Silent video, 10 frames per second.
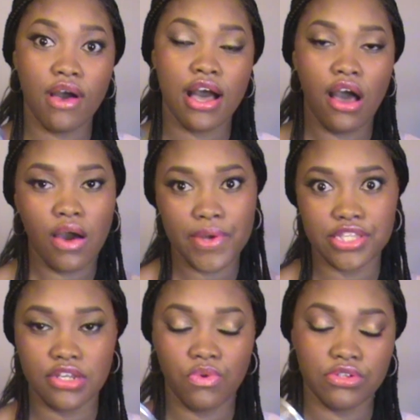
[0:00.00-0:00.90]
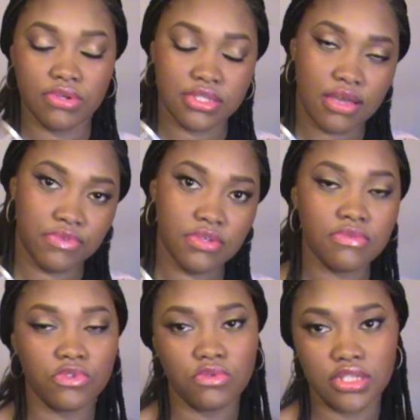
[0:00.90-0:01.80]
I always know which ones I've
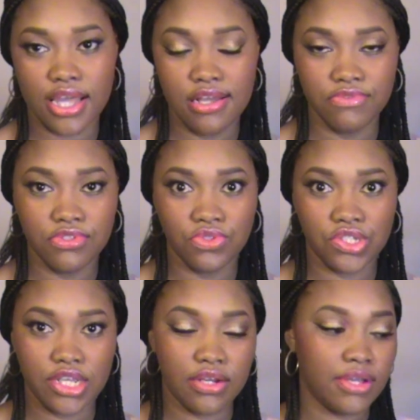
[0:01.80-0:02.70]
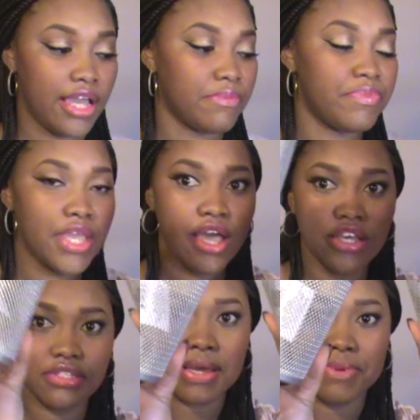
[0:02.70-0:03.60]
used, which ones I haven't used yet. Okay,
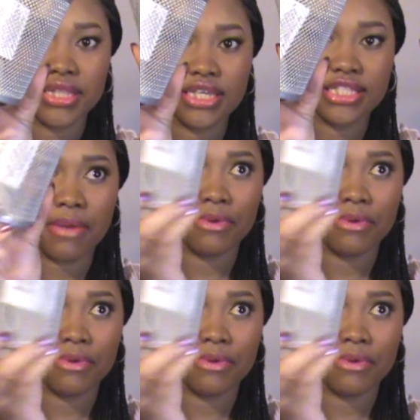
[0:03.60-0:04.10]
so I picked these